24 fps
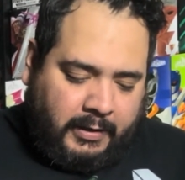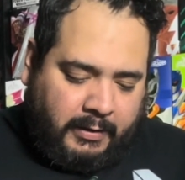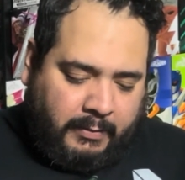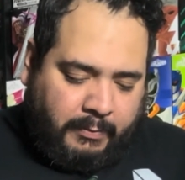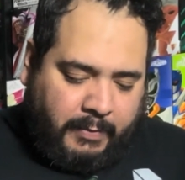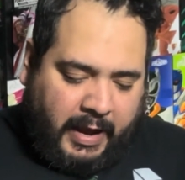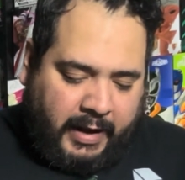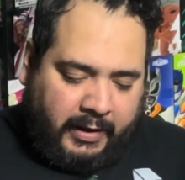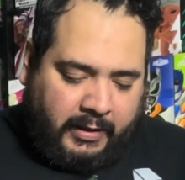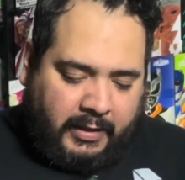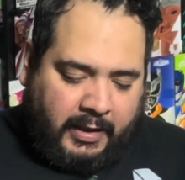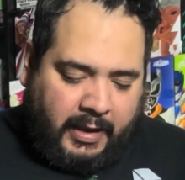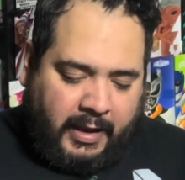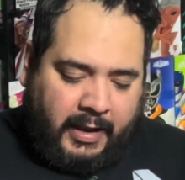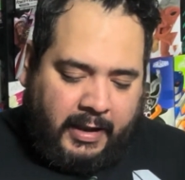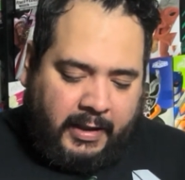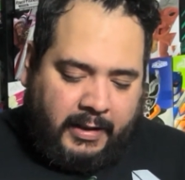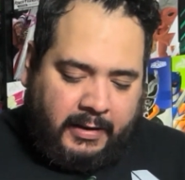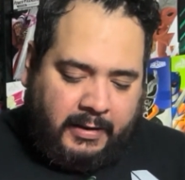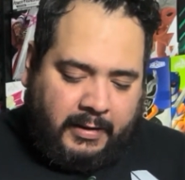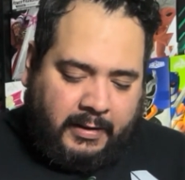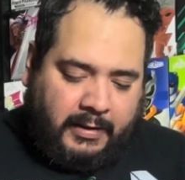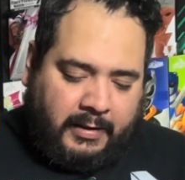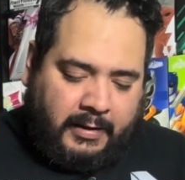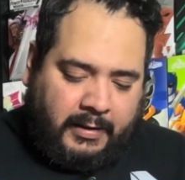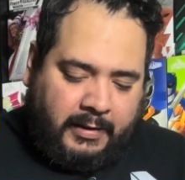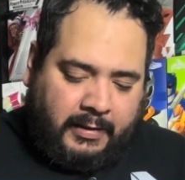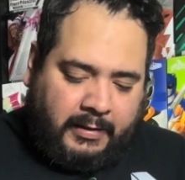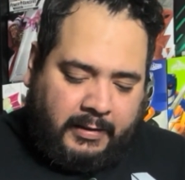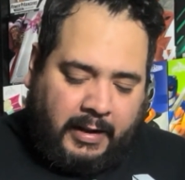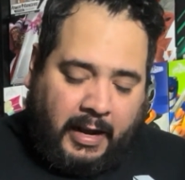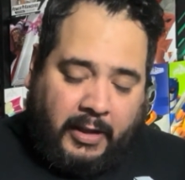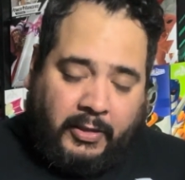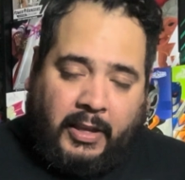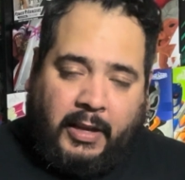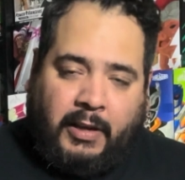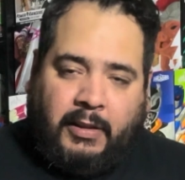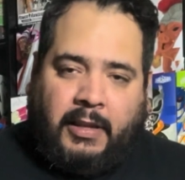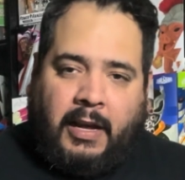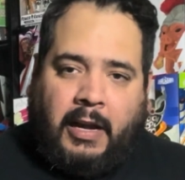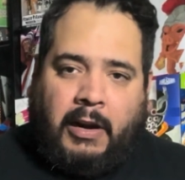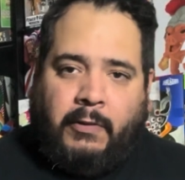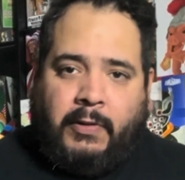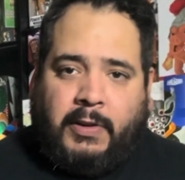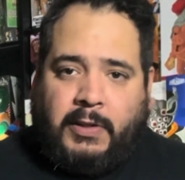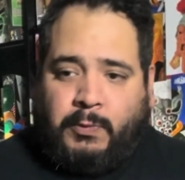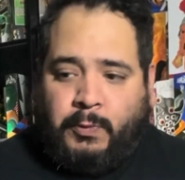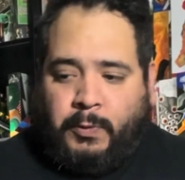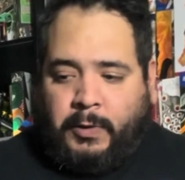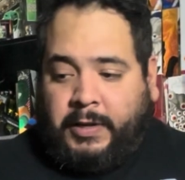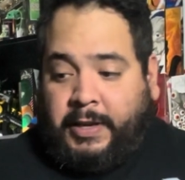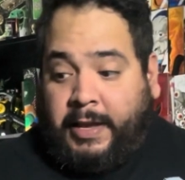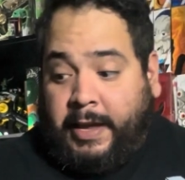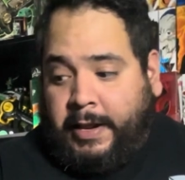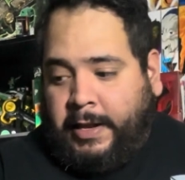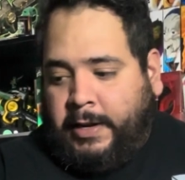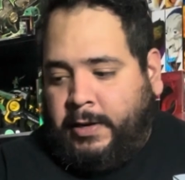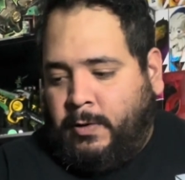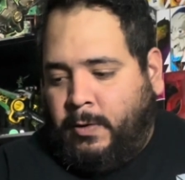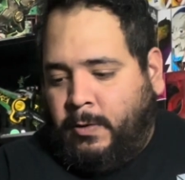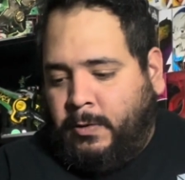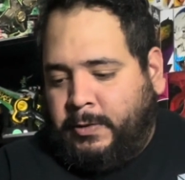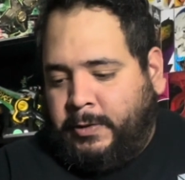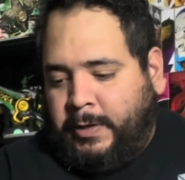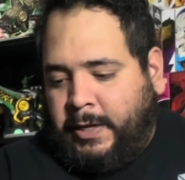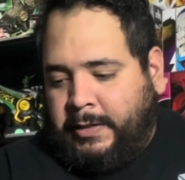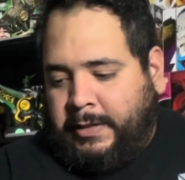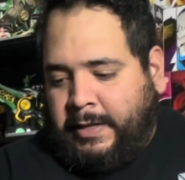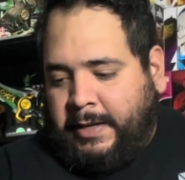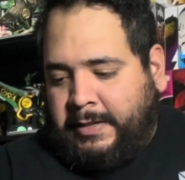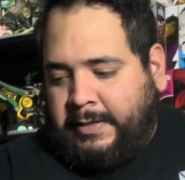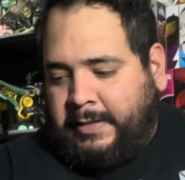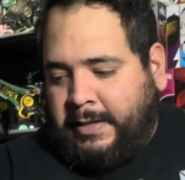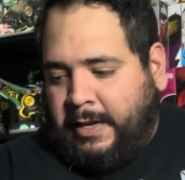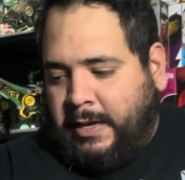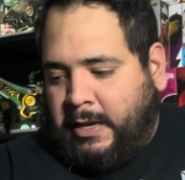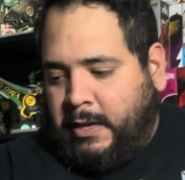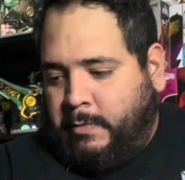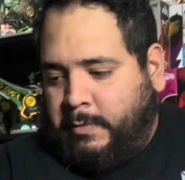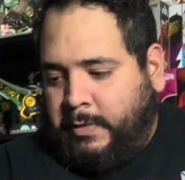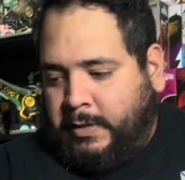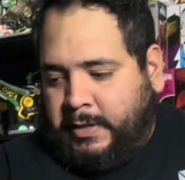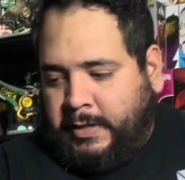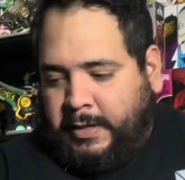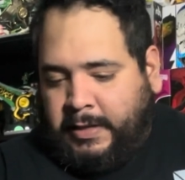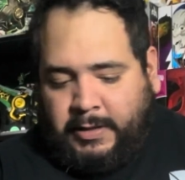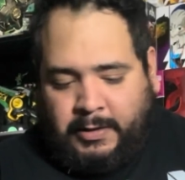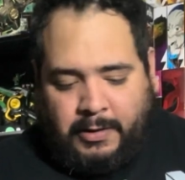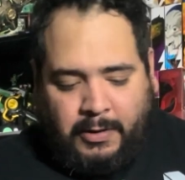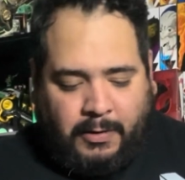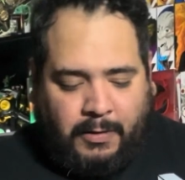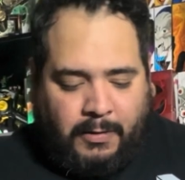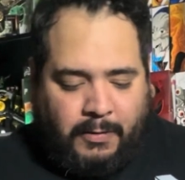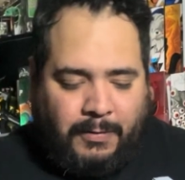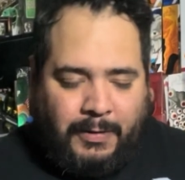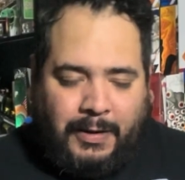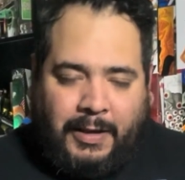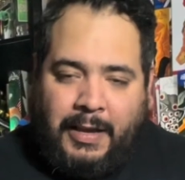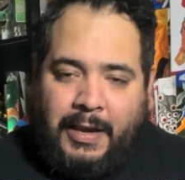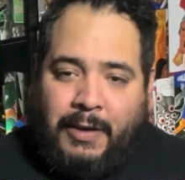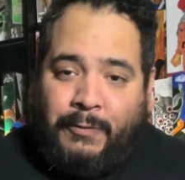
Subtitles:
Back then, I think a lot of us were getting older at that time and didn't know